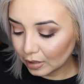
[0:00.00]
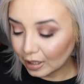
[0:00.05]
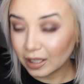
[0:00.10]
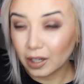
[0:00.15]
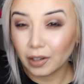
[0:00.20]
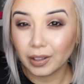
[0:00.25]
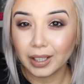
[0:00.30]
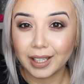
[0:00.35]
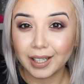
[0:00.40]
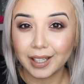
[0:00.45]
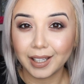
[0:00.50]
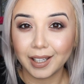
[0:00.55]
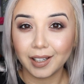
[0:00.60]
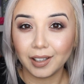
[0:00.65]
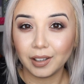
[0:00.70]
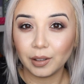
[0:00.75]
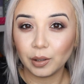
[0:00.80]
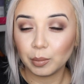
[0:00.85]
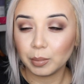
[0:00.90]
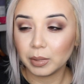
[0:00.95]
And I'll let it get
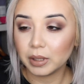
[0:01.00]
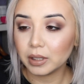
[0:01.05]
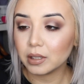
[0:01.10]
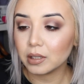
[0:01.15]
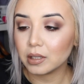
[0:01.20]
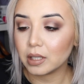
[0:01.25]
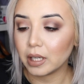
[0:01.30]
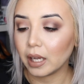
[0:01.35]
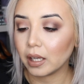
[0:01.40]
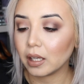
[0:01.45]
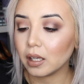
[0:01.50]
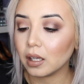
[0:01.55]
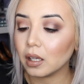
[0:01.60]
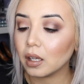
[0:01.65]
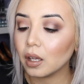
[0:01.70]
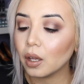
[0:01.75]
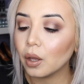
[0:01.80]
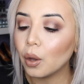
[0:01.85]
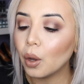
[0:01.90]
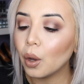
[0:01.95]
a little bit tacky.
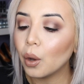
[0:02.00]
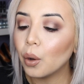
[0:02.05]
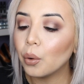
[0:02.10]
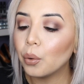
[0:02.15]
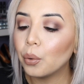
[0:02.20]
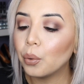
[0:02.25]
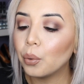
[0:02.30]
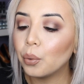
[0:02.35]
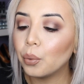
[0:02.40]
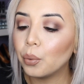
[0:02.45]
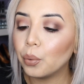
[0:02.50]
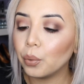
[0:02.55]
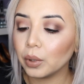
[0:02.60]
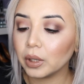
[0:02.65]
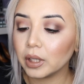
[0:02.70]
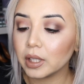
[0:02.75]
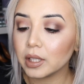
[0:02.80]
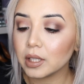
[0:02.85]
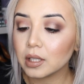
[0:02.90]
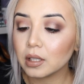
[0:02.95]

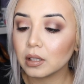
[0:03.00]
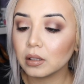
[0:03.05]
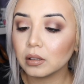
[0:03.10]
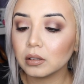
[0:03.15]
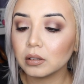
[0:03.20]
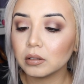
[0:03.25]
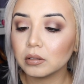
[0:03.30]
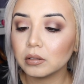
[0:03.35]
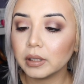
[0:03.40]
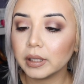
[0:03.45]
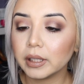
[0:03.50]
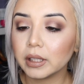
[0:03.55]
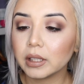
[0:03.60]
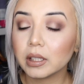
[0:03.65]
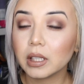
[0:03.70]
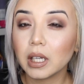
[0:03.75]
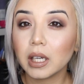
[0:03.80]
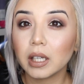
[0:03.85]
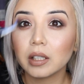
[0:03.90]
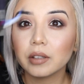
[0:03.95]
With this glue,
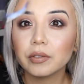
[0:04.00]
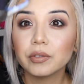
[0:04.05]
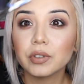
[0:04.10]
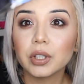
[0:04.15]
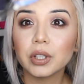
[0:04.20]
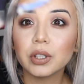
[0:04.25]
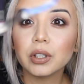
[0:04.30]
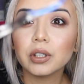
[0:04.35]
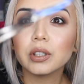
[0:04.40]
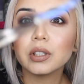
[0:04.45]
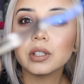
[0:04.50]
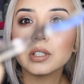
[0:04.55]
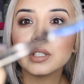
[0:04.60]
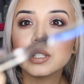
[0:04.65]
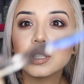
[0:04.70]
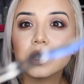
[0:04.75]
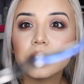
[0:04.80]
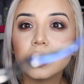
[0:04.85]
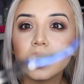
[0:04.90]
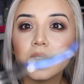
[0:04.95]
it kind of
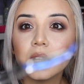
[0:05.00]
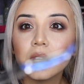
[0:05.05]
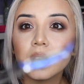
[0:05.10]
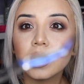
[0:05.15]
turns